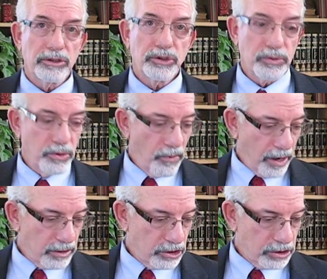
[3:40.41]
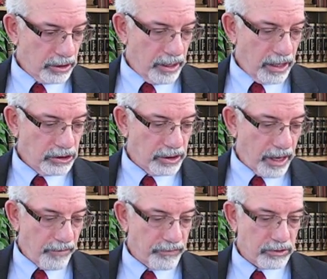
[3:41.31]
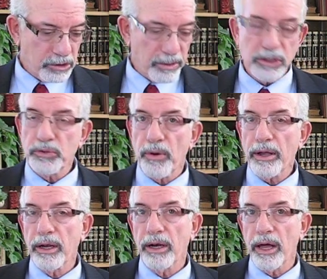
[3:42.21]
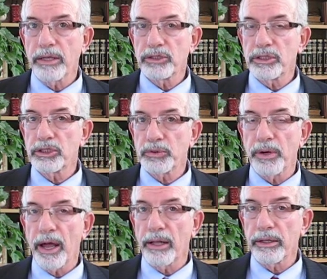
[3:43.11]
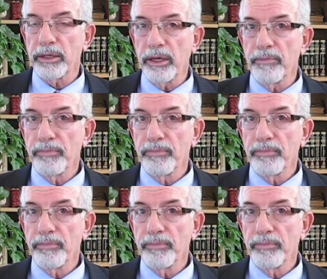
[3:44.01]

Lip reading: true reconciliation efforts must recognize this reality.